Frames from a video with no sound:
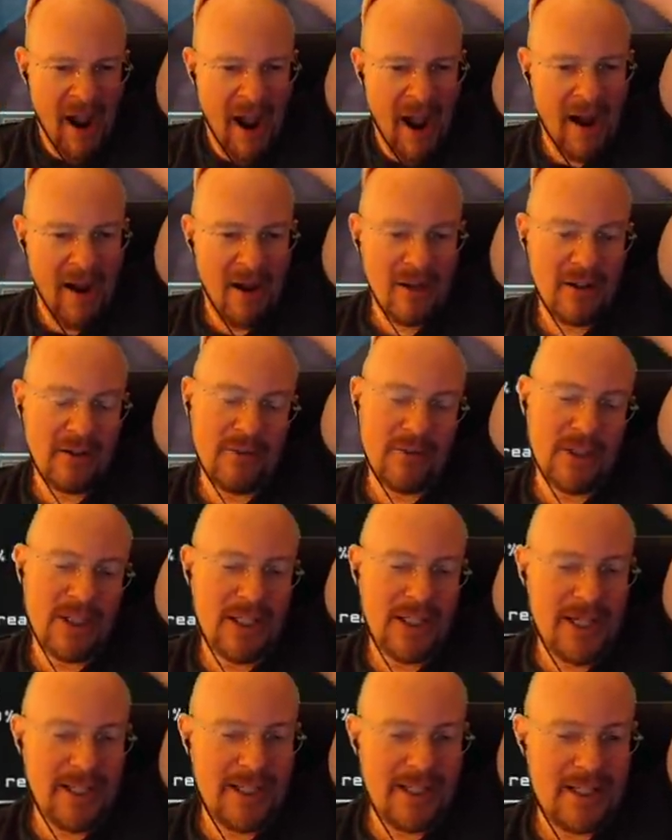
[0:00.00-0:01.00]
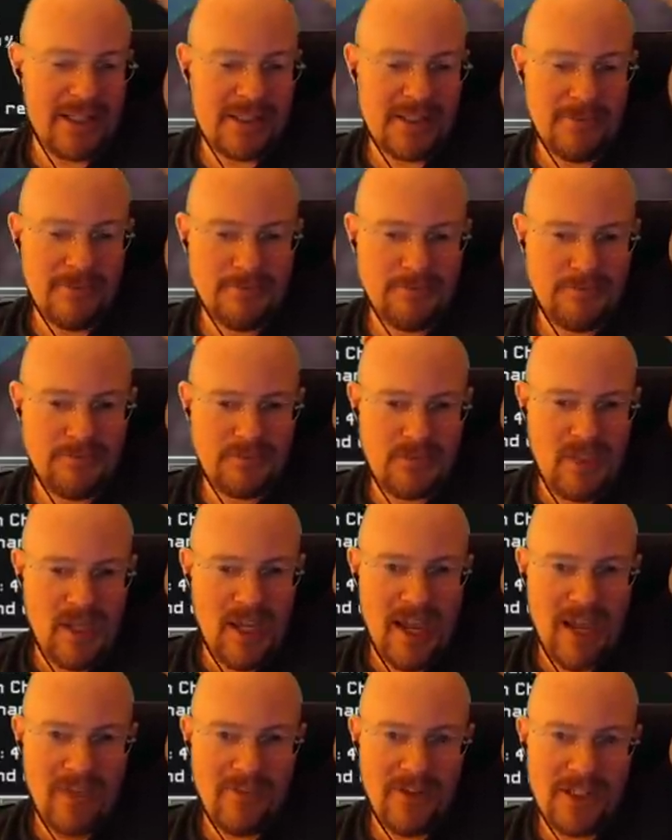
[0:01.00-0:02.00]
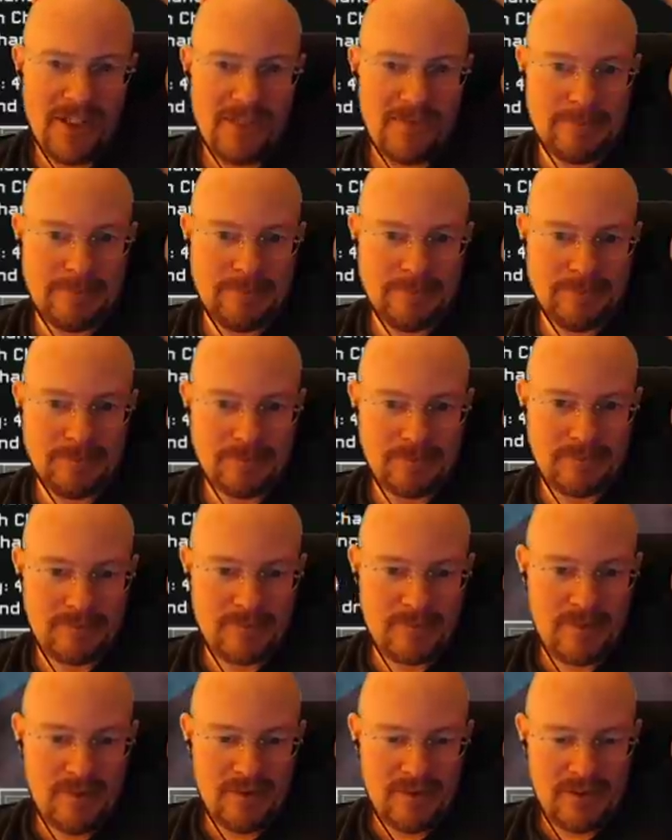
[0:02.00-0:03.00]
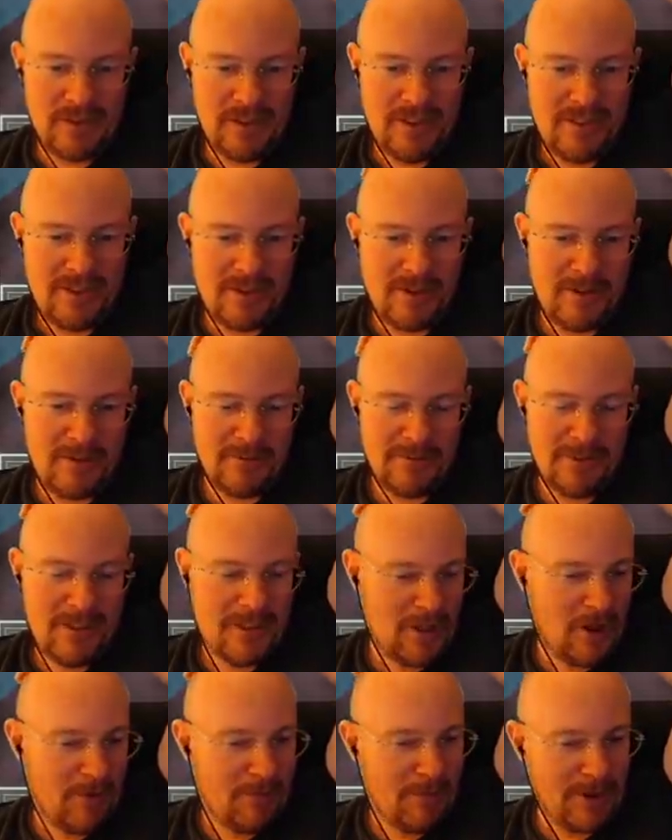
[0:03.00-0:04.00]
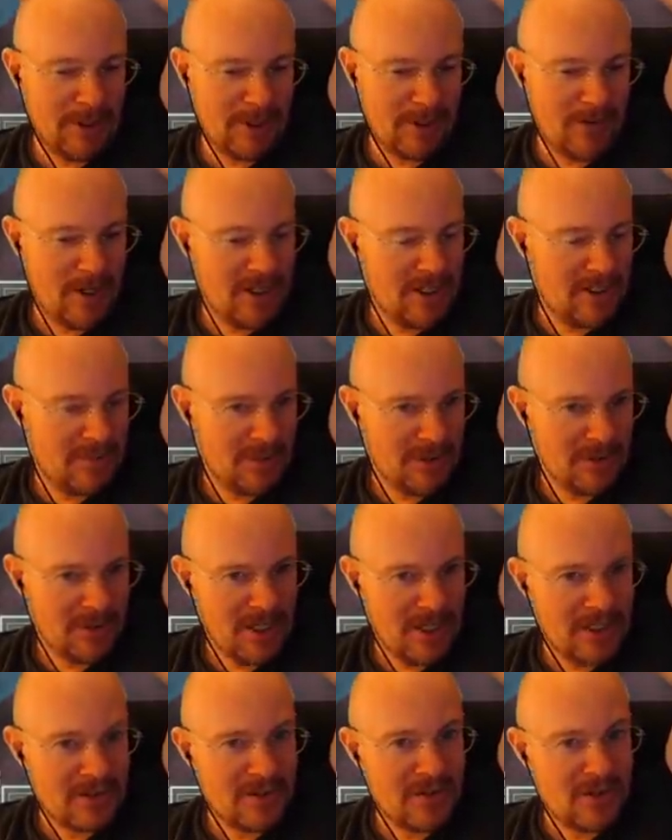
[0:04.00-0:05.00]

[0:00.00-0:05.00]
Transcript: uh, well, I guess the heavy these are these are pretty crazy, but they're not